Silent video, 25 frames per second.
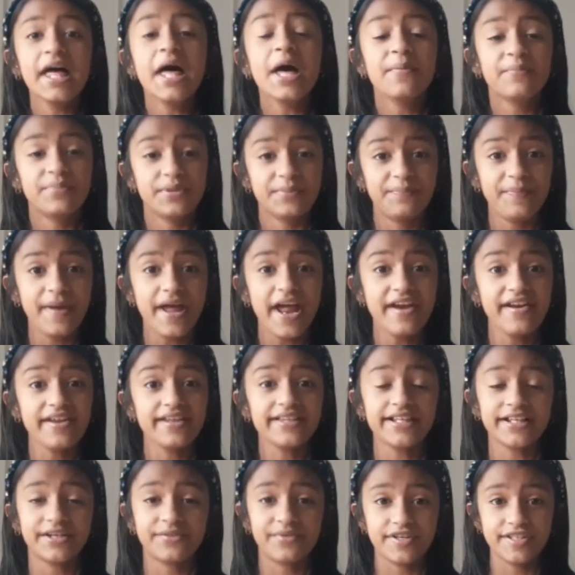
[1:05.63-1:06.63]
Preparing
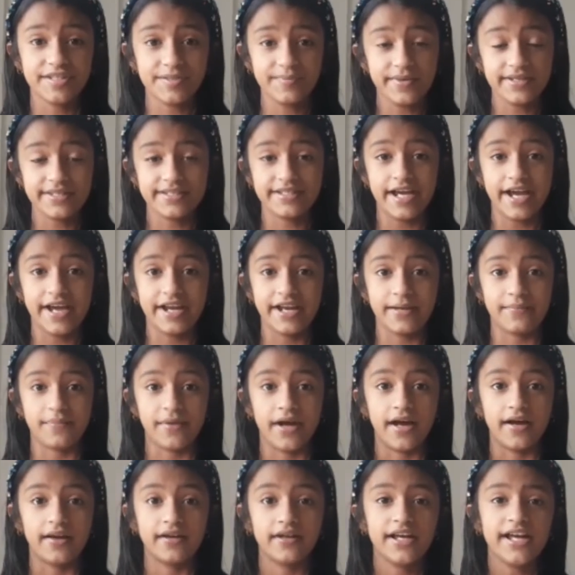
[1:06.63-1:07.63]
the Christmas diorama
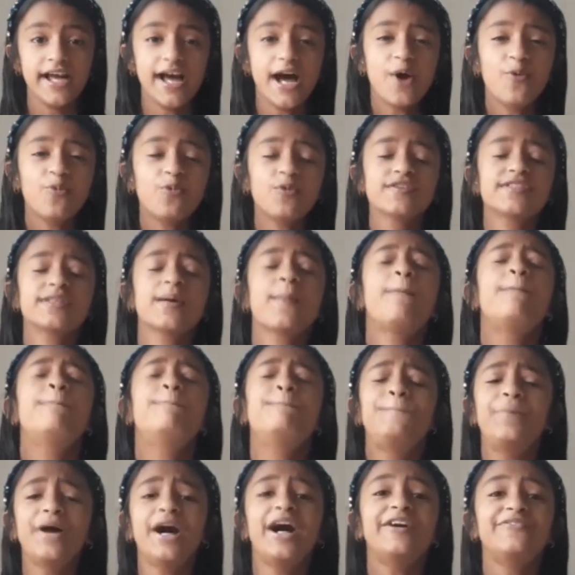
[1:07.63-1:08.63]
was a
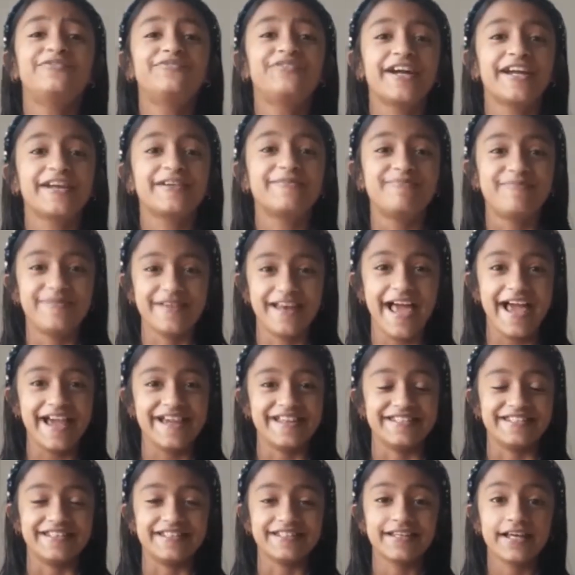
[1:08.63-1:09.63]
perfect
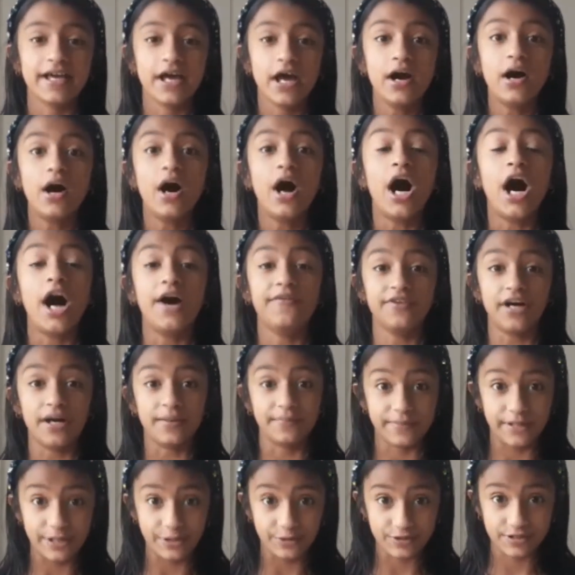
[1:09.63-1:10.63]
blend of
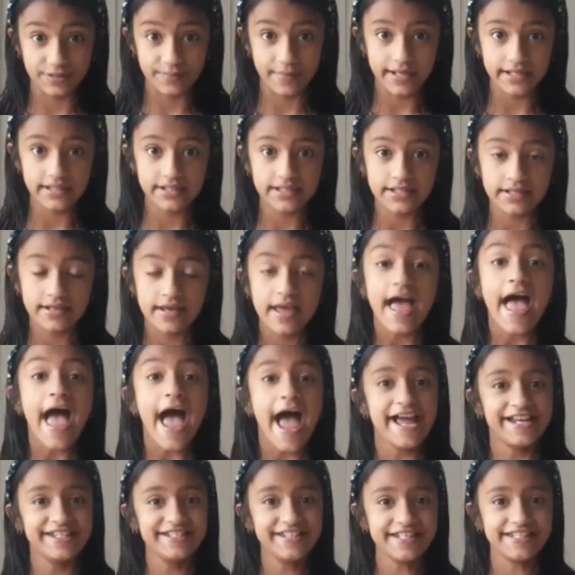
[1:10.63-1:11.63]
amusement,
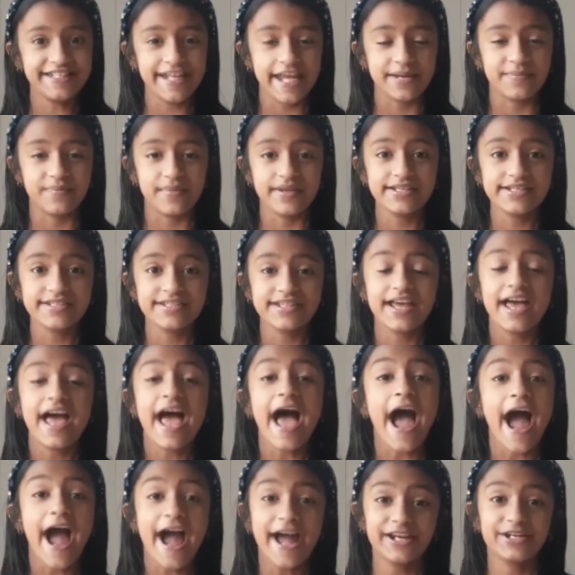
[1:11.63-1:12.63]
entertainment,
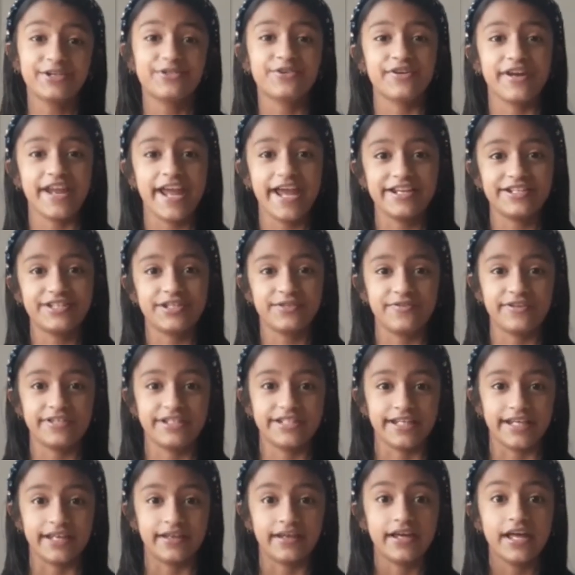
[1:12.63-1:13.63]
and
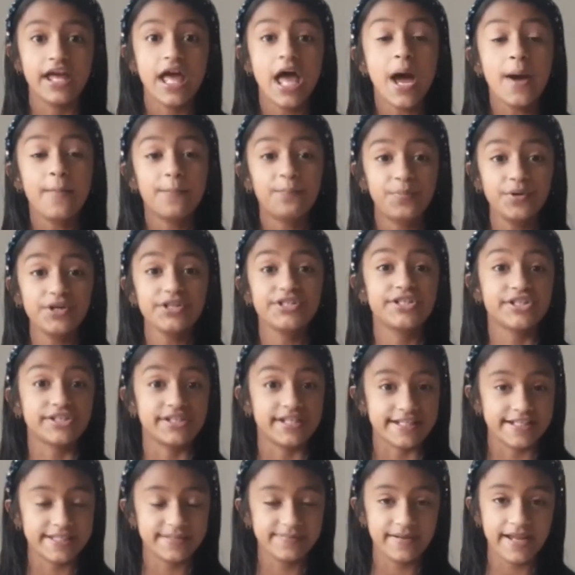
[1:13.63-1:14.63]
creativity put to
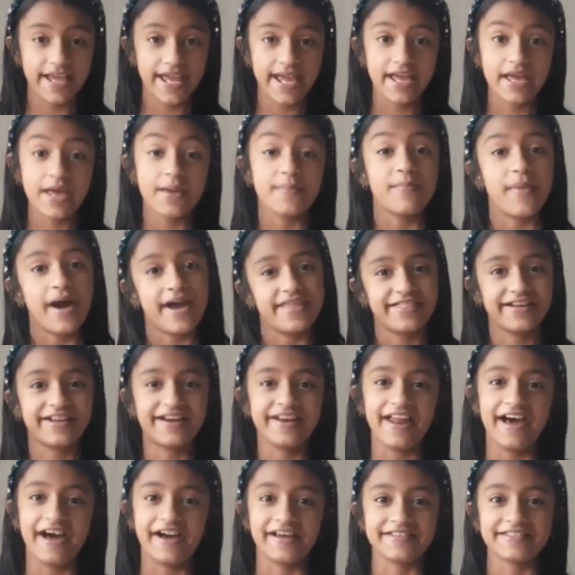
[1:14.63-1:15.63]
display by the
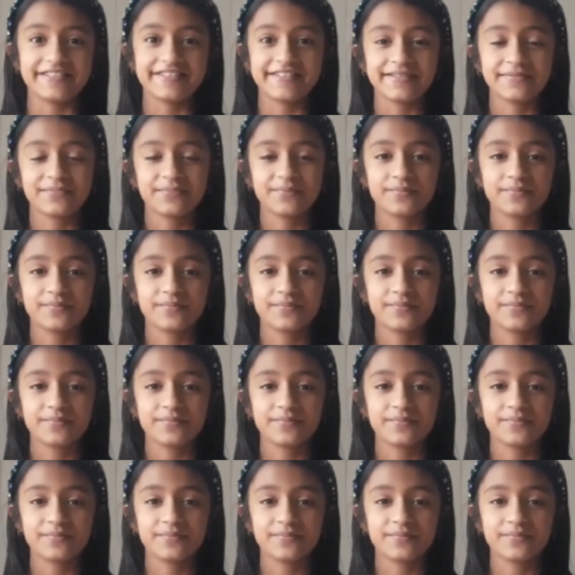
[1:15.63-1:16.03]
class.